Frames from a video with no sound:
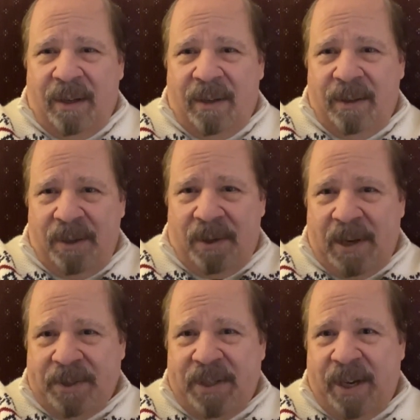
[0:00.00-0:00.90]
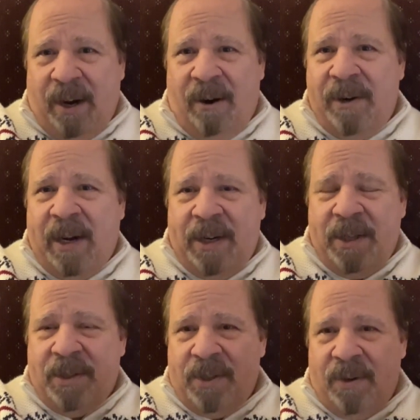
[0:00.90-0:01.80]
little SD card on
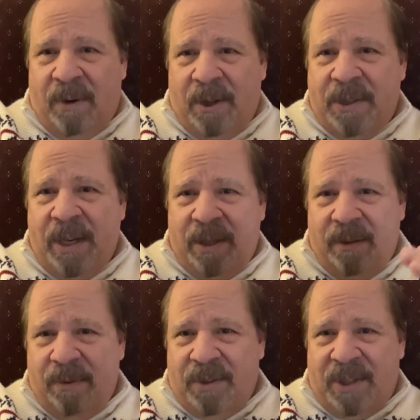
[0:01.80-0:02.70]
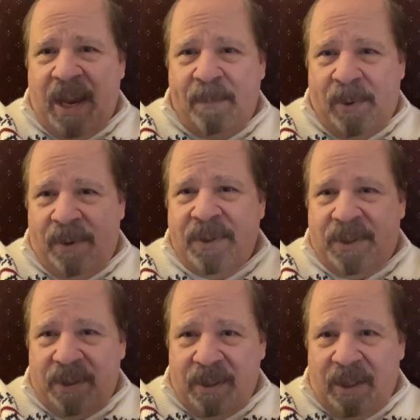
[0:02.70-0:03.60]
it. So I'll take
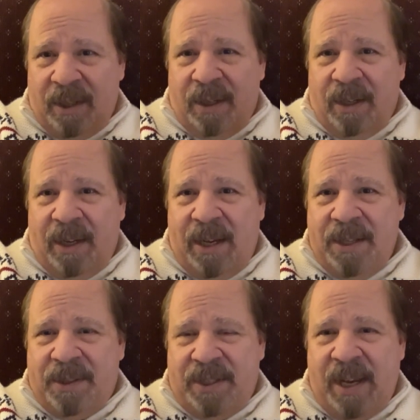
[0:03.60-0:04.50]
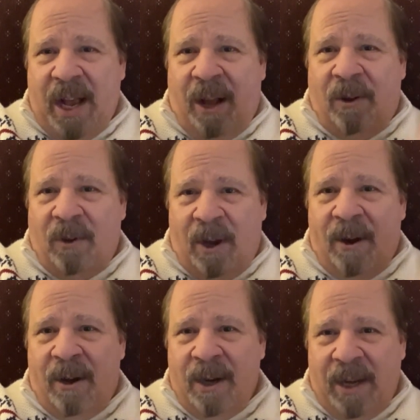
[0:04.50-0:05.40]
samples and see how
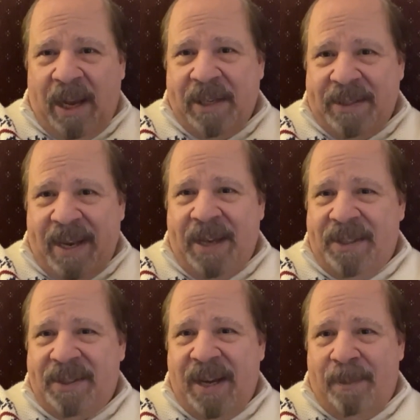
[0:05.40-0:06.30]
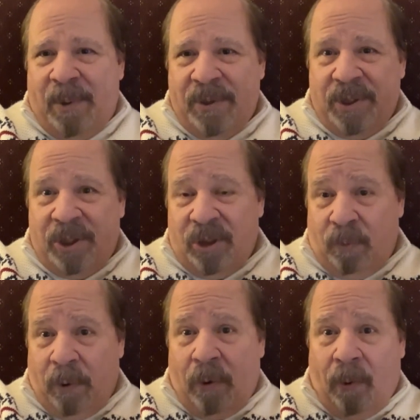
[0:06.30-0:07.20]
long I can take samples and just
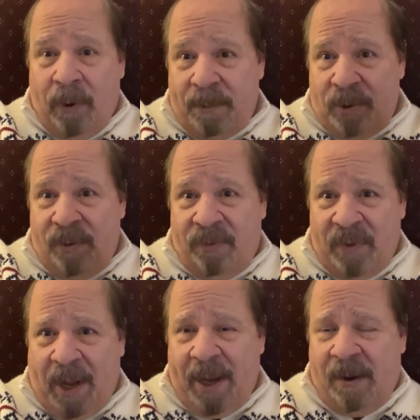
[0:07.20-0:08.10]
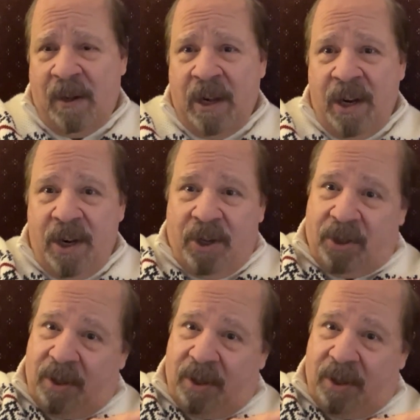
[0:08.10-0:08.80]
record them to a file so